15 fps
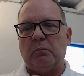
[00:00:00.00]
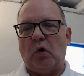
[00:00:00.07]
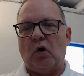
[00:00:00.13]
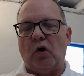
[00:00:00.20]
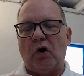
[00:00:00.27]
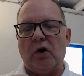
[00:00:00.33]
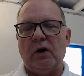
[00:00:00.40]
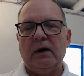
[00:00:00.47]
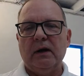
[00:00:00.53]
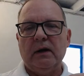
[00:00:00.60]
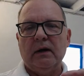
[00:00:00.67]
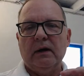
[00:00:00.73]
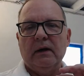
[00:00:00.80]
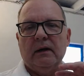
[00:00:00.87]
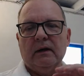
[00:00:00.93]
more
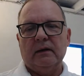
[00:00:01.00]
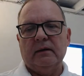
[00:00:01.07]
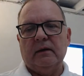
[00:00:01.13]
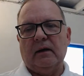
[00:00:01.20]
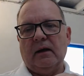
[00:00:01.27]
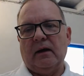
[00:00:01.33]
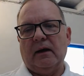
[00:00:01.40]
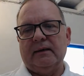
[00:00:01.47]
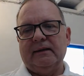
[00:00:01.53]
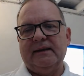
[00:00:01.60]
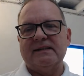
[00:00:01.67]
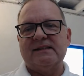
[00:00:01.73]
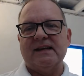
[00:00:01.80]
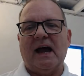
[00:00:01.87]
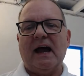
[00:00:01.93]

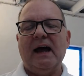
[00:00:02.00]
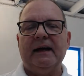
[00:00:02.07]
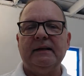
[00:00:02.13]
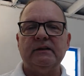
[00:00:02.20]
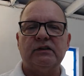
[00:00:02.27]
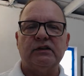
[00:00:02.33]
design,